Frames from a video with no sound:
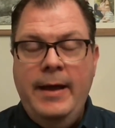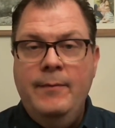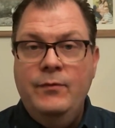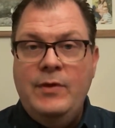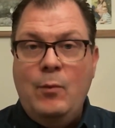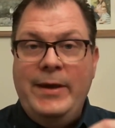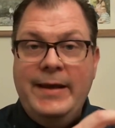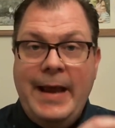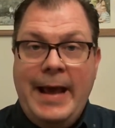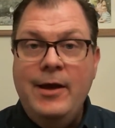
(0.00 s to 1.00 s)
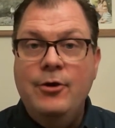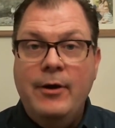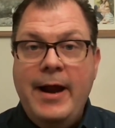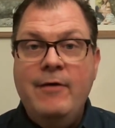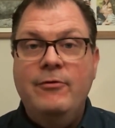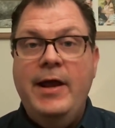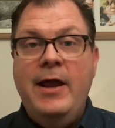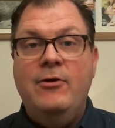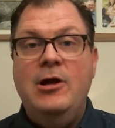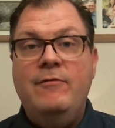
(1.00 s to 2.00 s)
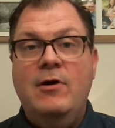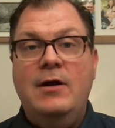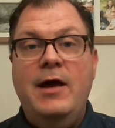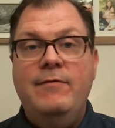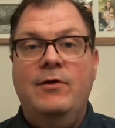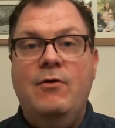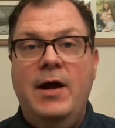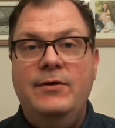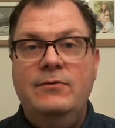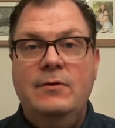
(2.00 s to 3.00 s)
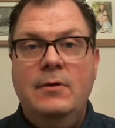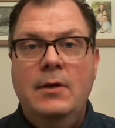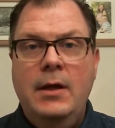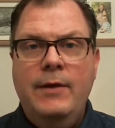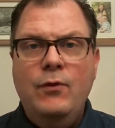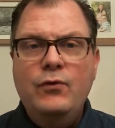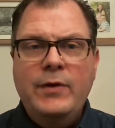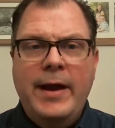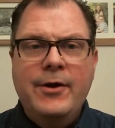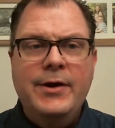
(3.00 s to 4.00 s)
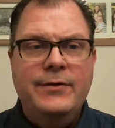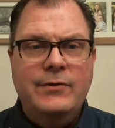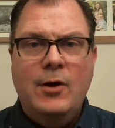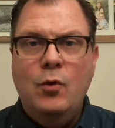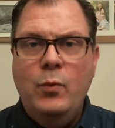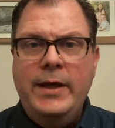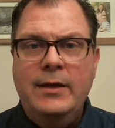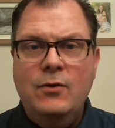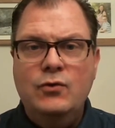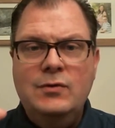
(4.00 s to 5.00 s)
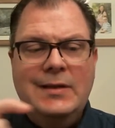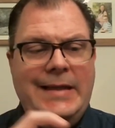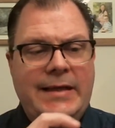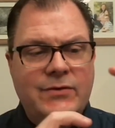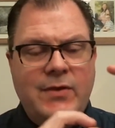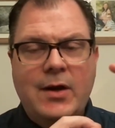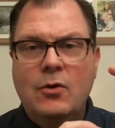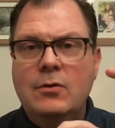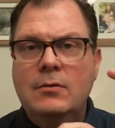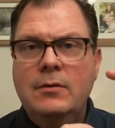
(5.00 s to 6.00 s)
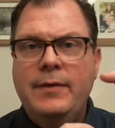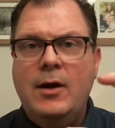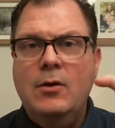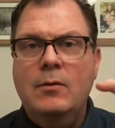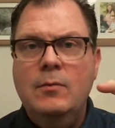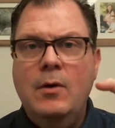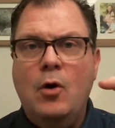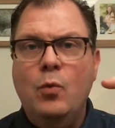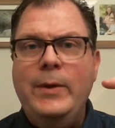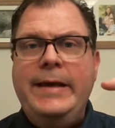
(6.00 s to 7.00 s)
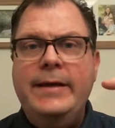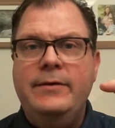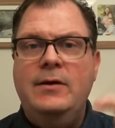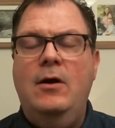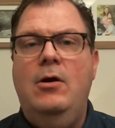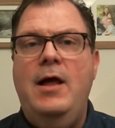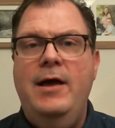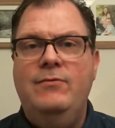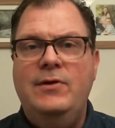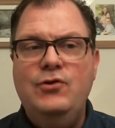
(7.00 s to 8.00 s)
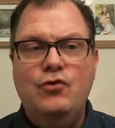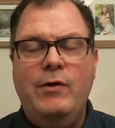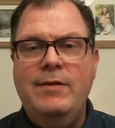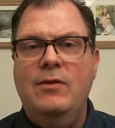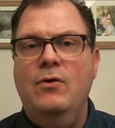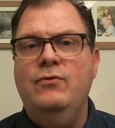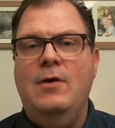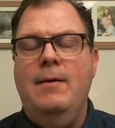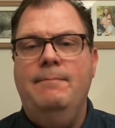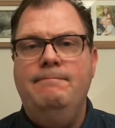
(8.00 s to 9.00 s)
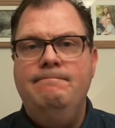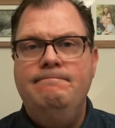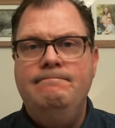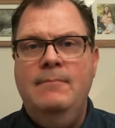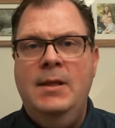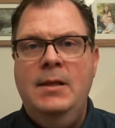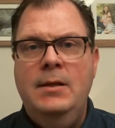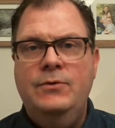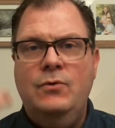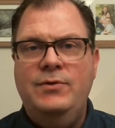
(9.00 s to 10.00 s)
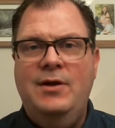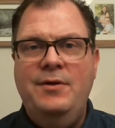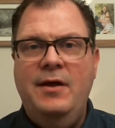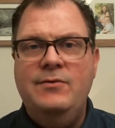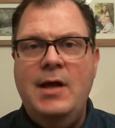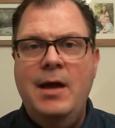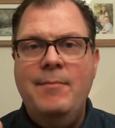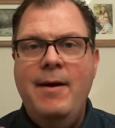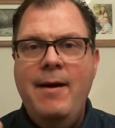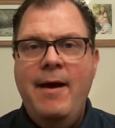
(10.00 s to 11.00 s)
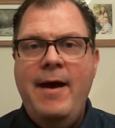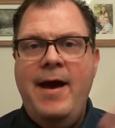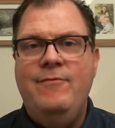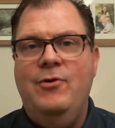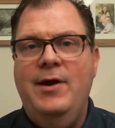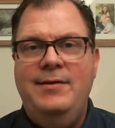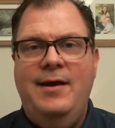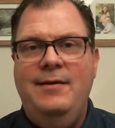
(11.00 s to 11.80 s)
so that we can anchor every area of our life in Christ. And those areas that are weak, those links that are weakened in our lives, let's strengthen those up. So until next time, have a great day.